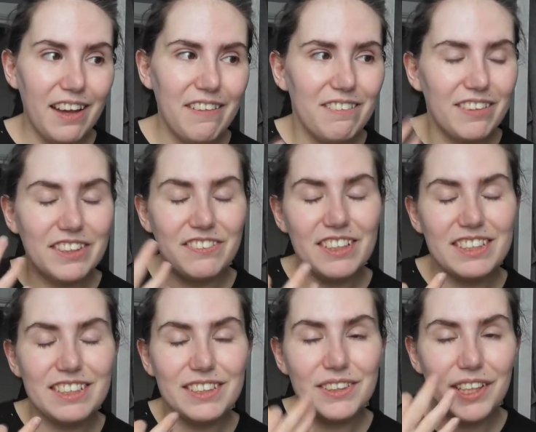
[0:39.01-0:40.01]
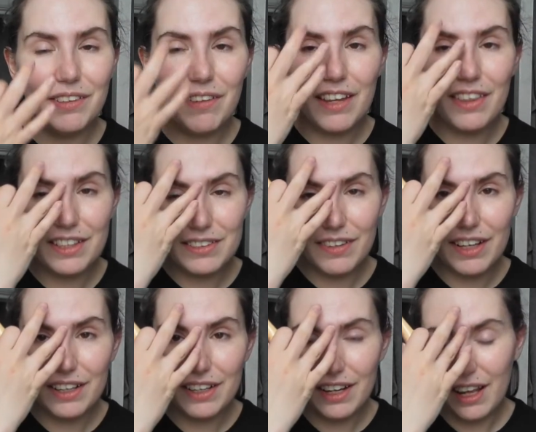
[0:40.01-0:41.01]
When your face is soaking wet, that's
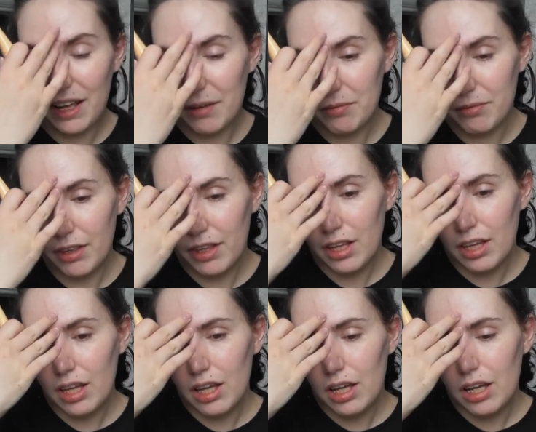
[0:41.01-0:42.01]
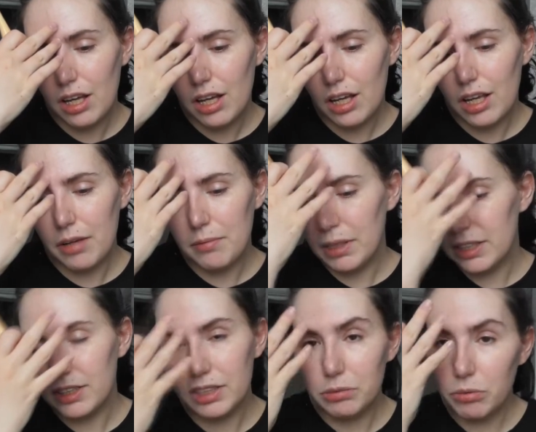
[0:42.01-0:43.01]
when it
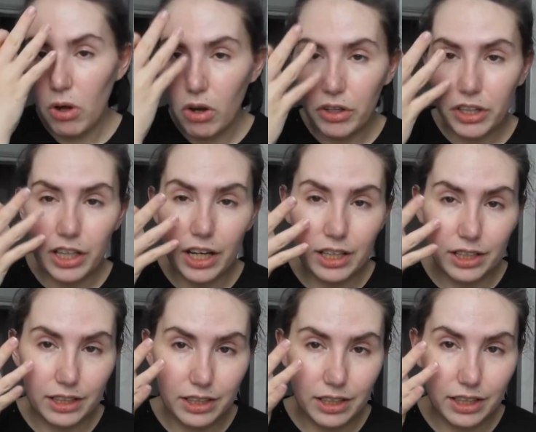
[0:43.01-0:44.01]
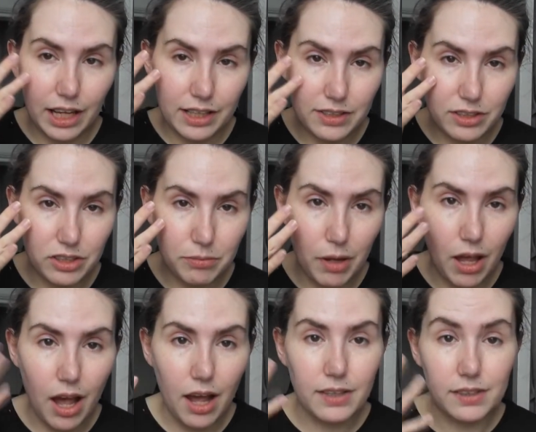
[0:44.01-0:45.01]
mixes water and it gets into my
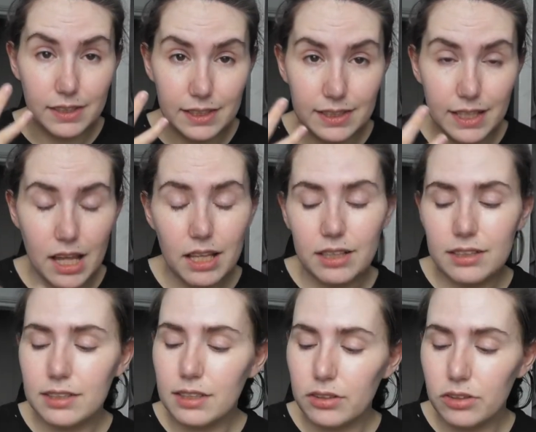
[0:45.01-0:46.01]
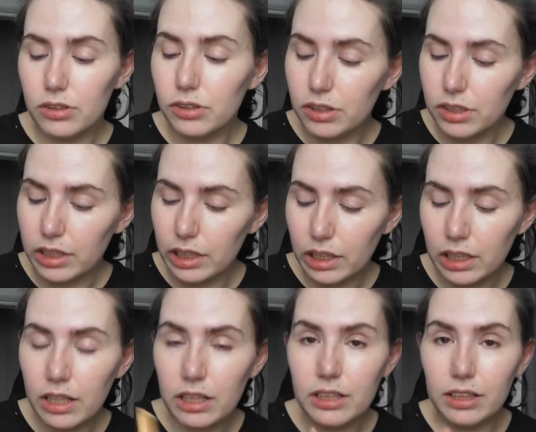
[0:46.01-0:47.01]
eyes and stings. So the
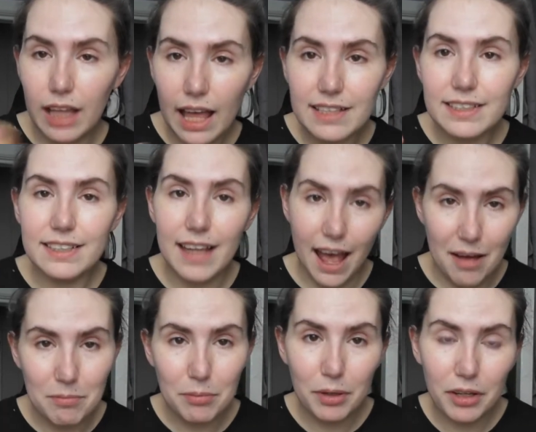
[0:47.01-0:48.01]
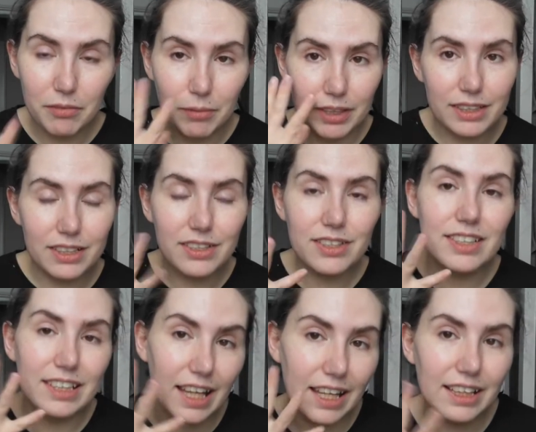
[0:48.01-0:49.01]
less damp, if my skin's just
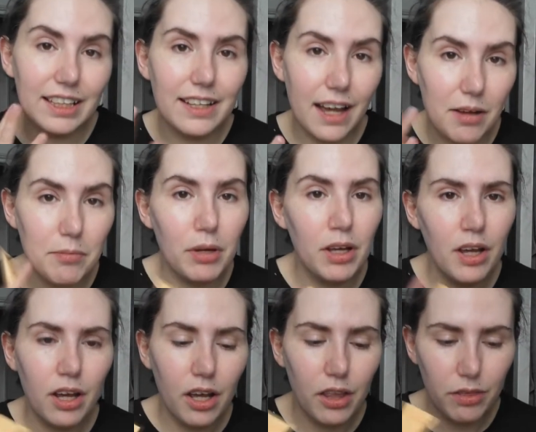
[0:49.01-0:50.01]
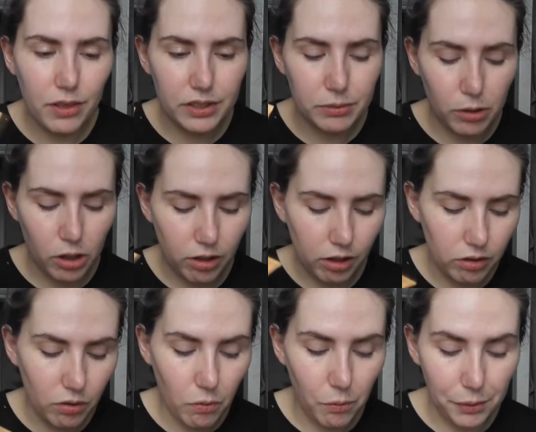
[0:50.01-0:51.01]
lightly damp, this product
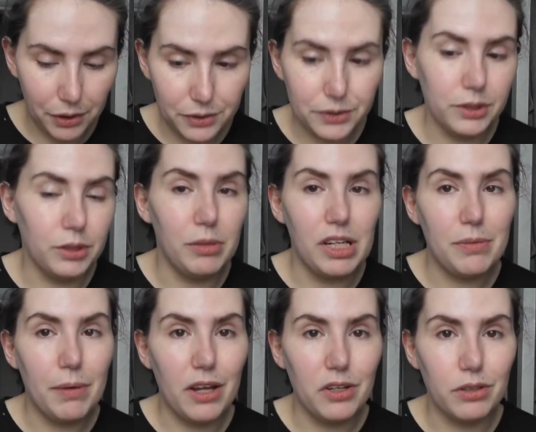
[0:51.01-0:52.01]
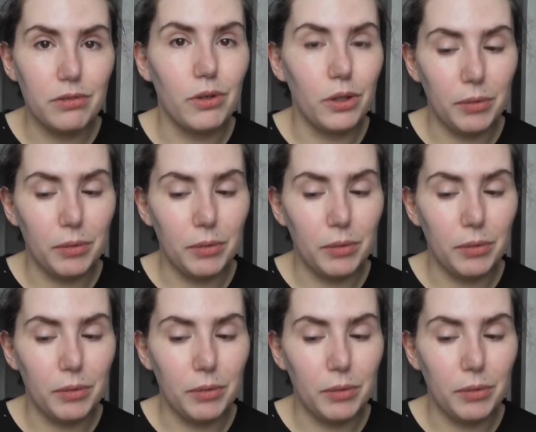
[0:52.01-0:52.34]
works so much better for